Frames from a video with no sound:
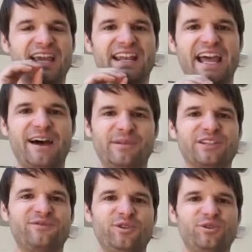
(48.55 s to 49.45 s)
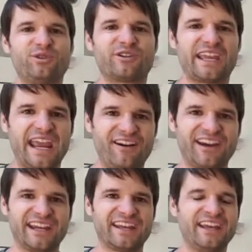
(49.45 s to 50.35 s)
and how much fuel you're
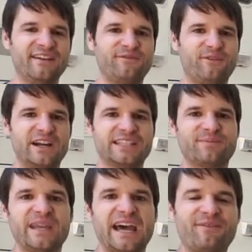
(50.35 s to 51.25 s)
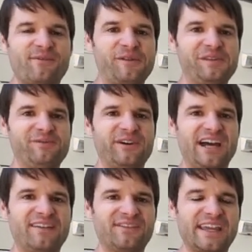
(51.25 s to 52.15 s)
carrying. For us, we have a
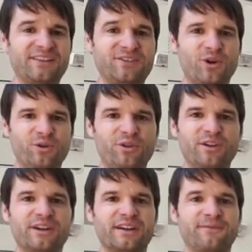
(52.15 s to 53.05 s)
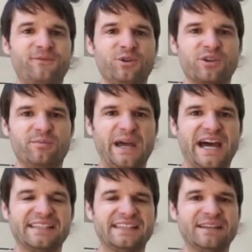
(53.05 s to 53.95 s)
55 total fuel
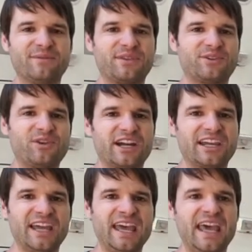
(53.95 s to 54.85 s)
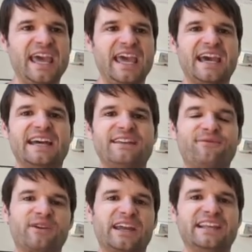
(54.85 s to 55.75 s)
capacity with the truck. And
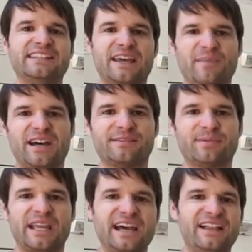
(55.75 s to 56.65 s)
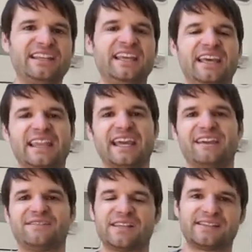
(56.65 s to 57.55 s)
if we're getting 10 miles per gallon, that
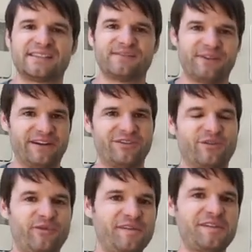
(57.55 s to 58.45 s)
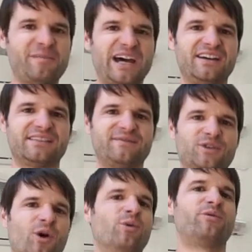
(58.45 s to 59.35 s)
gives us 550 miles of
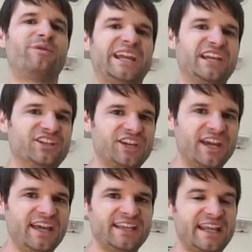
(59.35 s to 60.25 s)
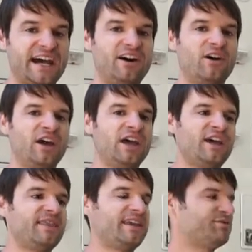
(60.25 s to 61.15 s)
total range. Now,
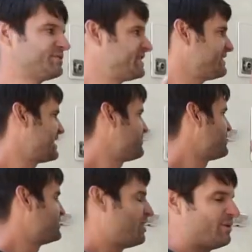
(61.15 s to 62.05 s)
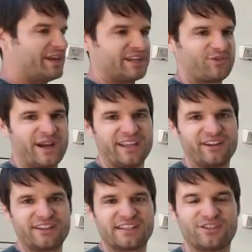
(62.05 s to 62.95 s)
the interesting thing with towing a
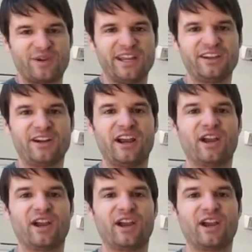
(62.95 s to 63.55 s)
trailer is a trailer